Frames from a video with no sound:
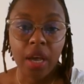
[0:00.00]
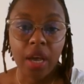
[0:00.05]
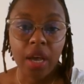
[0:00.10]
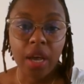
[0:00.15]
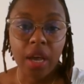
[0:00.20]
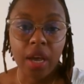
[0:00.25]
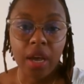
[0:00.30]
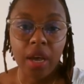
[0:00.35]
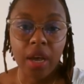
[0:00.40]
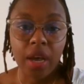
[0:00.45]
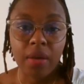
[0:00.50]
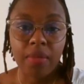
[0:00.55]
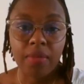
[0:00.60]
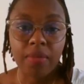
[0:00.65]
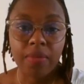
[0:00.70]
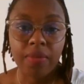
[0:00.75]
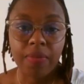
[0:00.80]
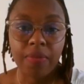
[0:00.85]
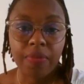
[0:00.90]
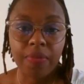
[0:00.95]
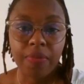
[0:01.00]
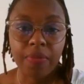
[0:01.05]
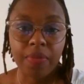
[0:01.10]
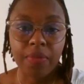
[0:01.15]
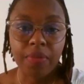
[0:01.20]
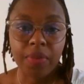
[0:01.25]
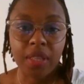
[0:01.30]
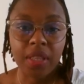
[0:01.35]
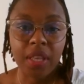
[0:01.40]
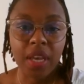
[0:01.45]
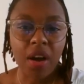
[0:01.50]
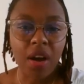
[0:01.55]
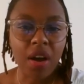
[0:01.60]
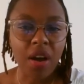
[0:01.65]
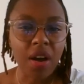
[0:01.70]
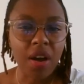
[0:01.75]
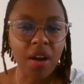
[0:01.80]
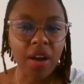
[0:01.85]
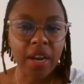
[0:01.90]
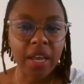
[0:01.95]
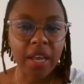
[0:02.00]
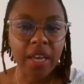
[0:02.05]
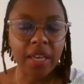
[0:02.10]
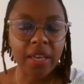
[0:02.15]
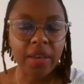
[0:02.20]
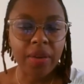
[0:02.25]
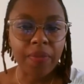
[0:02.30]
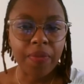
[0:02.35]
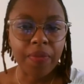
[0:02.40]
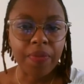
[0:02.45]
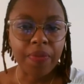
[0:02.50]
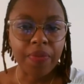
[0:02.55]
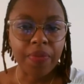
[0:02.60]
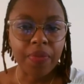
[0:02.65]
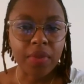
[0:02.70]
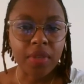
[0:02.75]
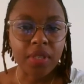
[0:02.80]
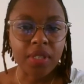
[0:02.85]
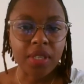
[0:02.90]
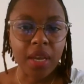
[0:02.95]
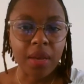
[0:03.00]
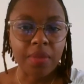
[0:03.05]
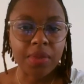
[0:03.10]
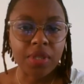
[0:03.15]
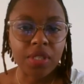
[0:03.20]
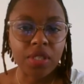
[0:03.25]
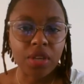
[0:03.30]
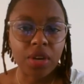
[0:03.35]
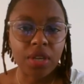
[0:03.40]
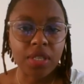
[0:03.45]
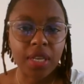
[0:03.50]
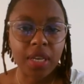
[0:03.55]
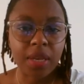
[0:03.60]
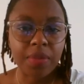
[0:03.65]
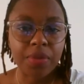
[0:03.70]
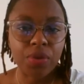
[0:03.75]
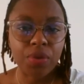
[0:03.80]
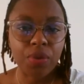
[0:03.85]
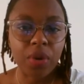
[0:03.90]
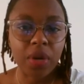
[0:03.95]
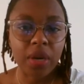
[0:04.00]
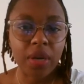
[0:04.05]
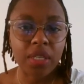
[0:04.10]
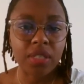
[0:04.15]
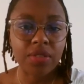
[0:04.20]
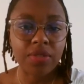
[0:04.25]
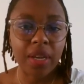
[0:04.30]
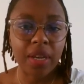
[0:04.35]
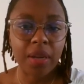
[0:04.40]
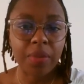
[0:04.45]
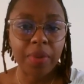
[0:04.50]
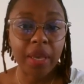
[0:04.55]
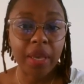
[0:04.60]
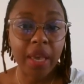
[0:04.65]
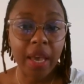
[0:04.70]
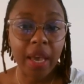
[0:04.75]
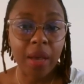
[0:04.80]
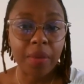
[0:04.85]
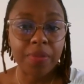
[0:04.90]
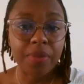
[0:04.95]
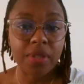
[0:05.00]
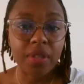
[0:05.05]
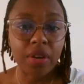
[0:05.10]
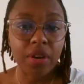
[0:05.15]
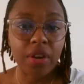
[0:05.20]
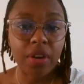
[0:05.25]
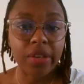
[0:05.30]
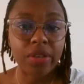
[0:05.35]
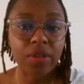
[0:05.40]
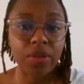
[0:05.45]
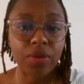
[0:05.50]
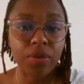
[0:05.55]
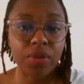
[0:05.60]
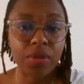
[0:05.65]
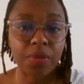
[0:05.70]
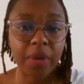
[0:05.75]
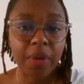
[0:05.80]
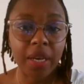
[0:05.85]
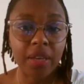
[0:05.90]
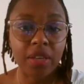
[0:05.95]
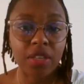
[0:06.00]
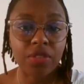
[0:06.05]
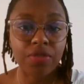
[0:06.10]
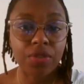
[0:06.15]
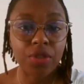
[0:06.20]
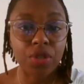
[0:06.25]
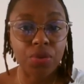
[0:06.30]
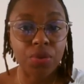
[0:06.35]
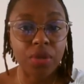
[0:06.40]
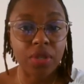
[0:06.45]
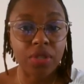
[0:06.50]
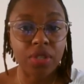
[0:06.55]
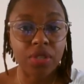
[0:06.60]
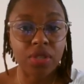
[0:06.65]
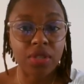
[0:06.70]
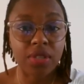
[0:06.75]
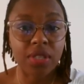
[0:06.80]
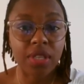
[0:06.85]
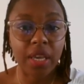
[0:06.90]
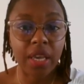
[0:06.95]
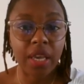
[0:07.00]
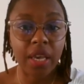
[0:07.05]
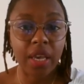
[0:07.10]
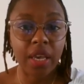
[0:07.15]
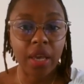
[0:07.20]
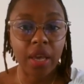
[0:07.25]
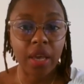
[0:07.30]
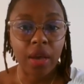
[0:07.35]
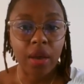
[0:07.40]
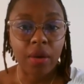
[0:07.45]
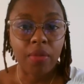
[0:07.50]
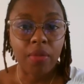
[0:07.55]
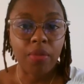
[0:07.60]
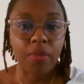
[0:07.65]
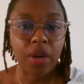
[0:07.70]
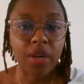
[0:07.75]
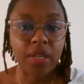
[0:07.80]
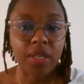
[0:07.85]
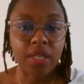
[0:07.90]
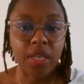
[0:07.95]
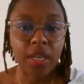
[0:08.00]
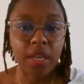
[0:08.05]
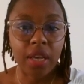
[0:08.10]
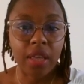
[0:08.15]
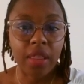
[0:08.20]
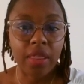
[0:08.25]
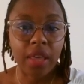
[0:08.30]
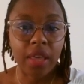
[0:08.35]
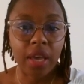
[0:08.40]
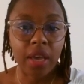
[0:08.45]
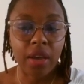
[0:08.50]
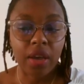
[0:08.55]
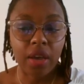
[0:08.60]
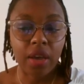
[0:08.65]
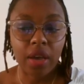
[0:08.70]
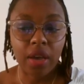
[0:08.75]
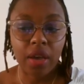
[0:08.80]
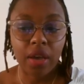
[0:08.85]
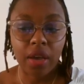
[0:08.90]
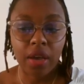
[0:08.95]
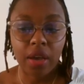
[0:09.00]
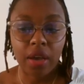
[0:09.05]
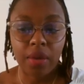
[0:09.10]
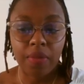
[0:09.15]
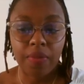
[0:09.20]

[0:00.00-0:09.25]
But there are some startups who are developing apps that are used by individuals to, say, monitor their